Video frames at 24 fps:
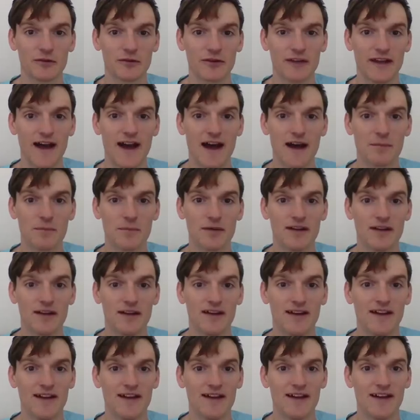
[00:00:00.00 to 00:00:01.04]
get a little gap.
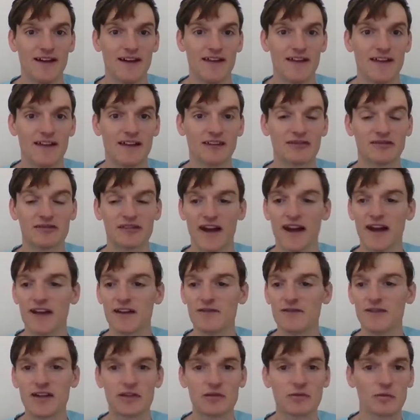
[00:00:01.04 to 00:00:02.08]
It's
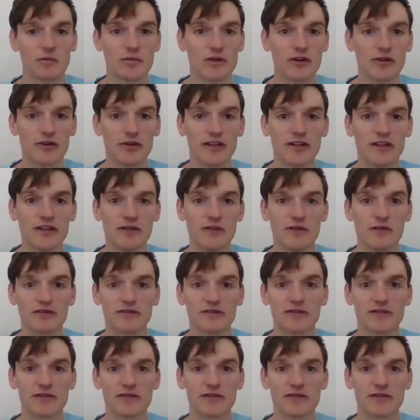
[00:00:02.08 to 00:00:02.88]
kind of getting weird here.